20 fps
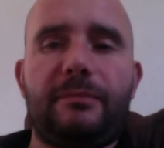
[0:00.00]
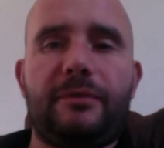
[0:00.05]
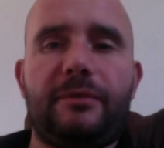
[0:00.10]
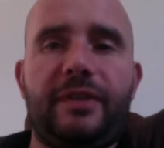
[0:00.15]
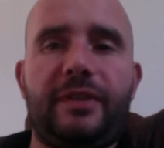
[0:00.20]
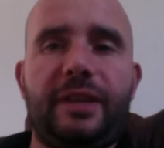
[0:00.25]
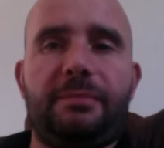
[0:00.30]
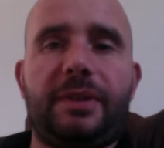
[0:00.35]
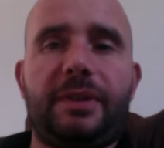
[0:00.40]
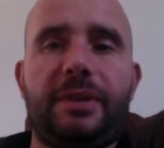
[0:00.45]

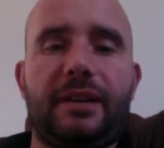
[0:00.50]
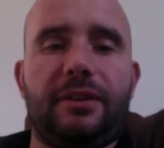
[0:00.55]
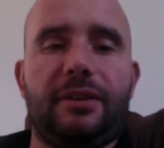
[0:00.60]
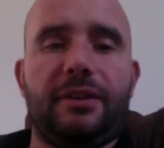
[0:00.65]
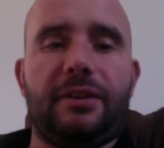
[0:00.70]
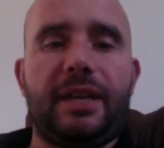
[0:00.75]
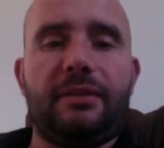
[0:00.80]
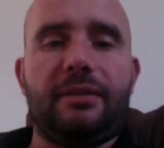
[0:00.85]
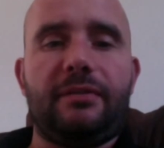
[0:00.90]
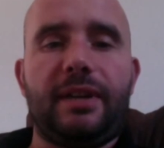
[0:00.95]
feedback
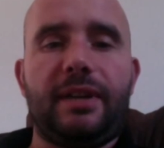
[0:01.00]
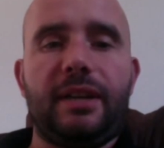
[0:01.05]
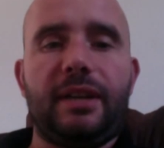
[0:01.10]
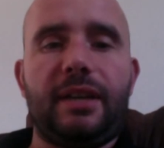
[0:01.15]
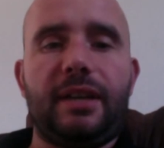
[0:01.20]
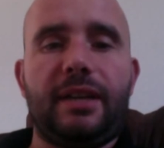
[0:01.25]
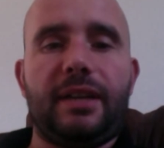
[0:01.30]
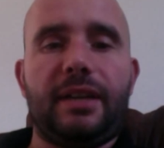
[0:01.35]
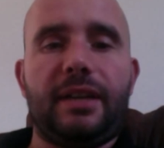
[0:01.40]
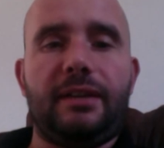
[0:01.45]
on that
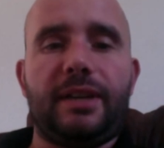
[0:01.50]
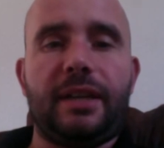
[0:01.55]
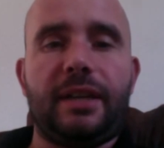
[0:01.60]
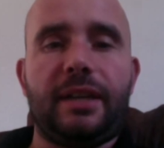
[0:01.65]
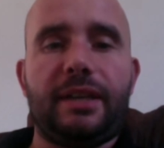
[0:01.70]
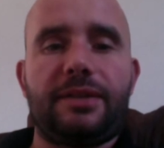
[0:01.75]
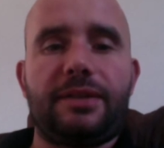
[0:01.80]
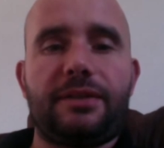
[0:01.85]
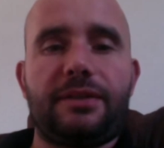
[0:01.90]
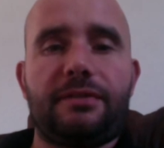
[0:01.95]
really. If
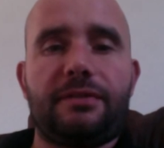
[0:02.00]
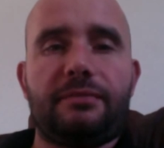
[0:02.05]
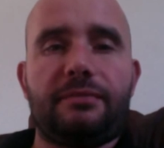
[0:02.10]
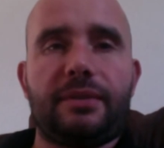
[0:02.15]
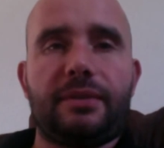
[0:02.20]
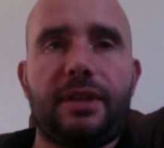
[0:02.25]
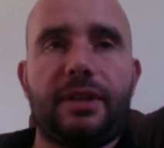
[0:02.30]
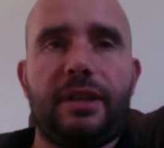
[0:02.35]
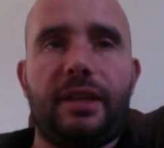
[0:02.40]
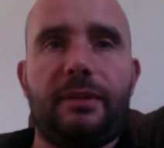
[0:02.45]
that's
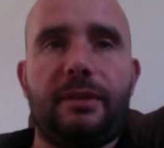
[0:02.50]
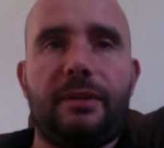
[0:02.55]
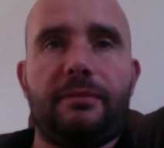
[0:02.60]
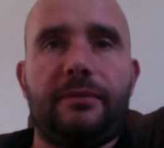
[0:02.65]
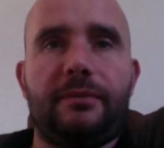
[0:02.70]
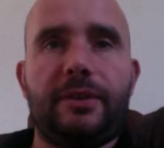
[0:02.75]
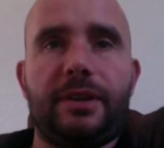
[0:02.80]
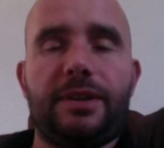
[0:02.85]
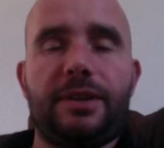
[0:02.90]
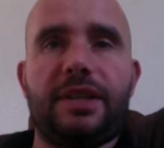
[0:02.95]

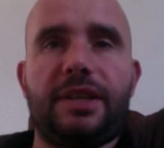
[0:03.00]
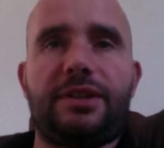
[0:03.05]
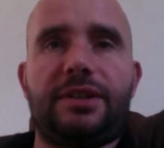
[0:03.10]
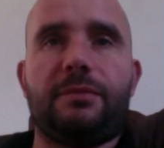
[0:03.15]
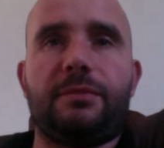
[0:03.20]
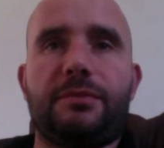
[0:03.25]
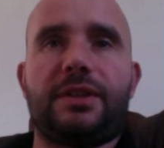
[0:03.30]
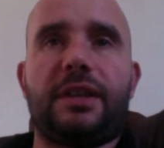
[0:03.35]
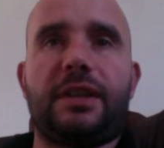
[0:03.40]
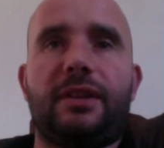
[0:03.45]
for the
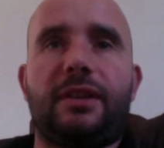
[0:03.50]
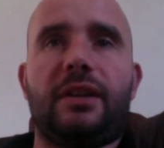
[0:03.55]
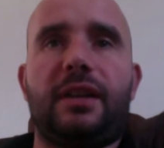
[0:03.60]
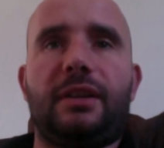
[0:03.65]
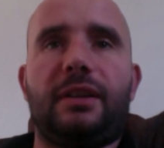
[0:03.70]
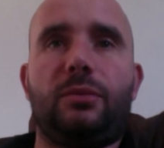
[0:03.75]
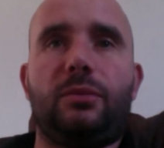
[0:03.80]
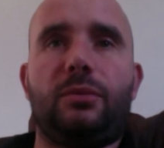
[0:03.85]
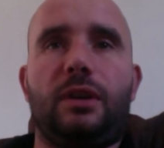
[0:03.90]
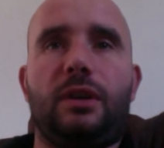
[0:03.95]
systems
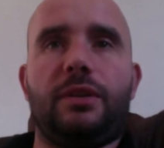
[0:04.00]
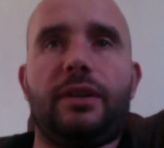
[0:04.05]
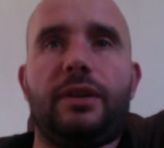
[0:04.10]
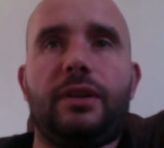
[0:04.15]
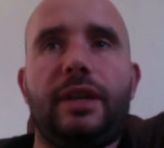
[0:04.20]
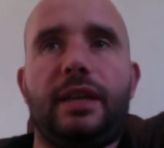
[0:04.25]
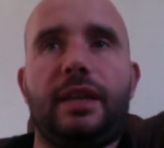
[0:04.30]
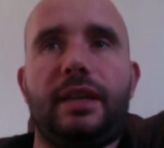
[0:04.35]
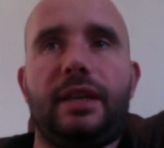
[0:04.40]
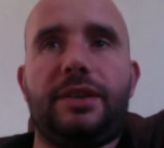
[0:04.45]
I
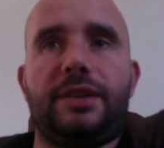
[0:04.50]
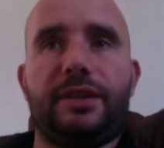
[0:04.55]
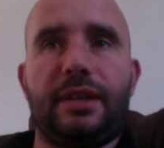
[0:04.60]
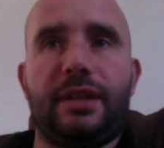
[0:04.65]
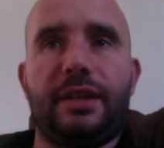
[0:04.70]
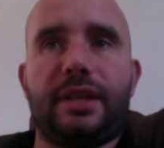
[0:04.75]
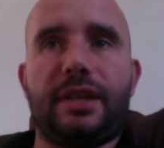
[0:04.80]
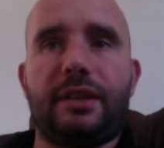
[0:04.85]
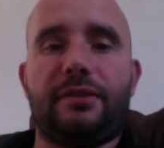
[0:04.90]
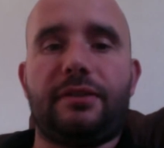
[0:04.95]
want, is
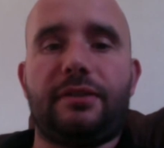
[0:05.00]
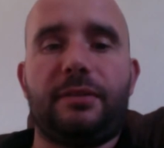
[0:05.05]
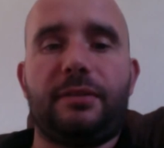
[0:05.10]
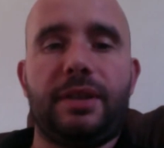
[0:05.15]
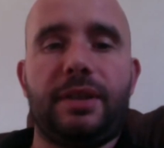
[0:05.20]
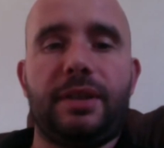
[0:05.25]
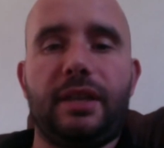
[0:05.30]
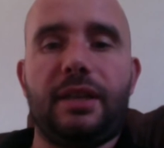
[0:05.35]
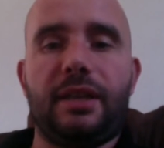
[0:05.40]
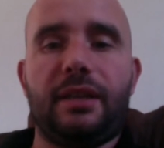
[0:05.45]
that going to
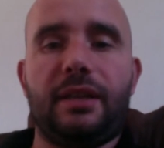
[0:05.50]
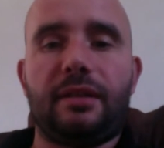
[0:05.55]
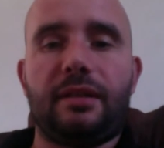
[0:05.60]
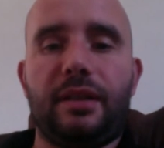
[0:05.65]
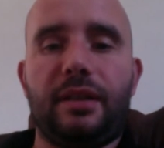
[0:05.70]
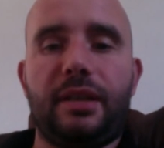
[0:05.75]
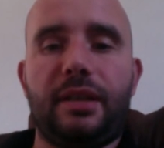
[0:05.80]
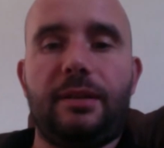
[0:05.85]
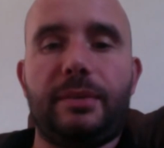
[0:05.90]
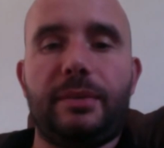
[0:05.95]
be
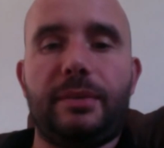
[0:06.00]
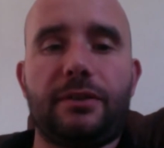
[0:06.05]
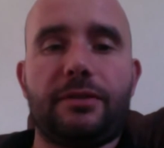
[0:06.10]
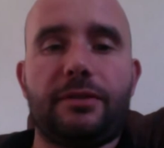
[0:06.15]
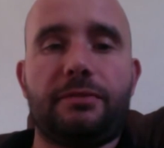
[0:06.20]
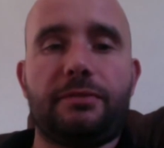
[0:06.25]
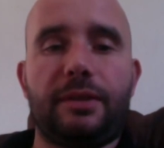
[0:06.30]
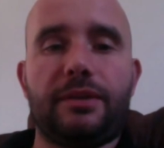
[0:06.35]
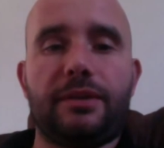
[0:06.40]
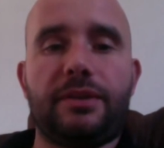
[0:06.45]
a
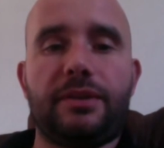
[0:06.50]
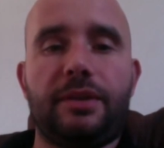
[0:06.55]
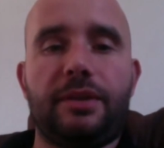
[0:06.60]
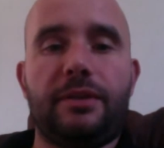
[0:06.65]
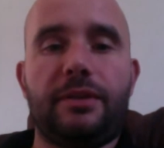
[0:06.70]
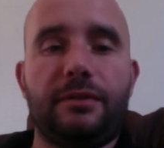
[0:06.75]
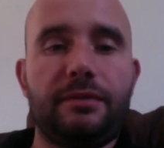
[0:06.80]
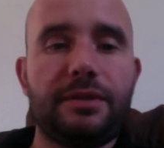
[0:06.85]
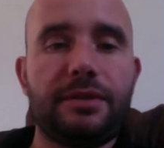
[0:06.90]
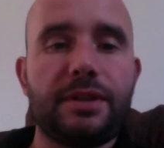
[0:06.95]
good one to
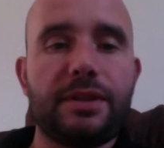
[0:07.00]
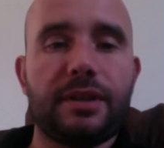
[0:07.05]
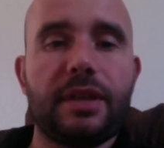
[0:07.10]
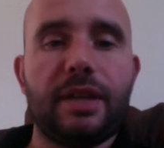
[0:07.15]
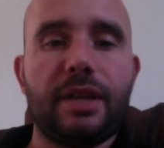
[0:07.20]
use?